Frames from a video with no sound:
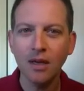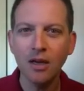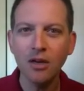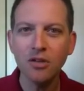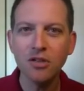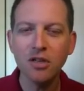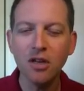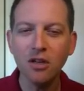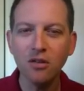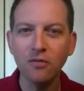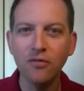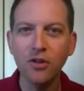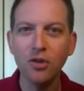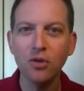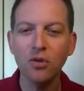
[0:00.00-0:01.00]
Here's another
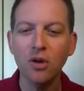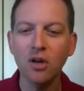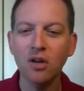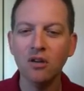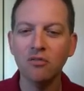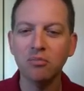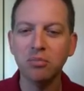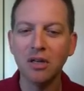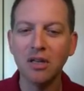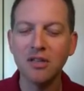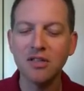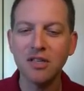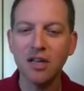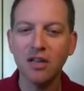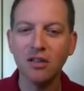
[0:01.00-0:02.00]
view of blood
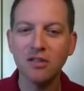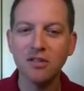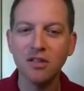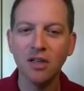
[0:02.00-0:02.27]
cells.